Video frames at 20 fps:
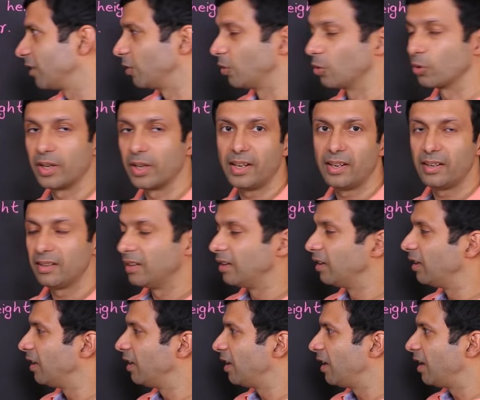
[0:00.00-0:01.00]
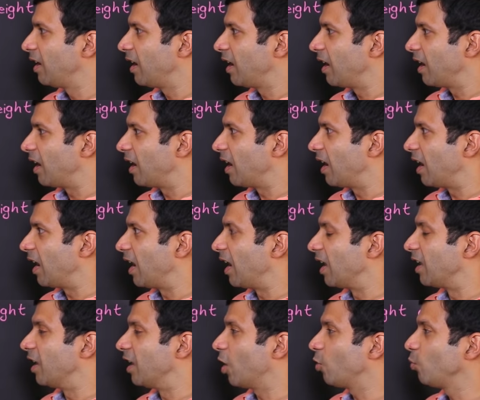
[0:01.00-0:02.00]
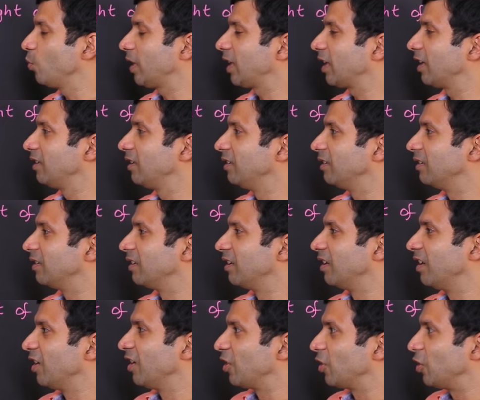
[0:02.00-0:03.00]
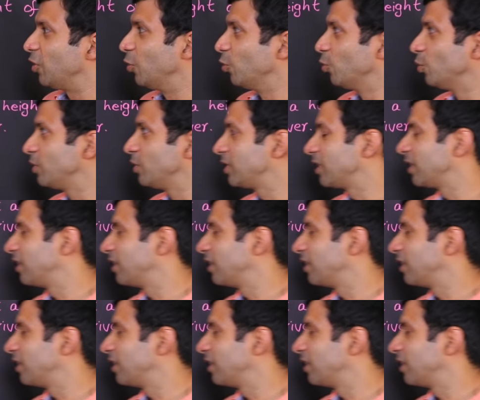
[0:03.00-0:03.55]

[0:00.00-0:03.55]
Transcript: Okay. And now we can use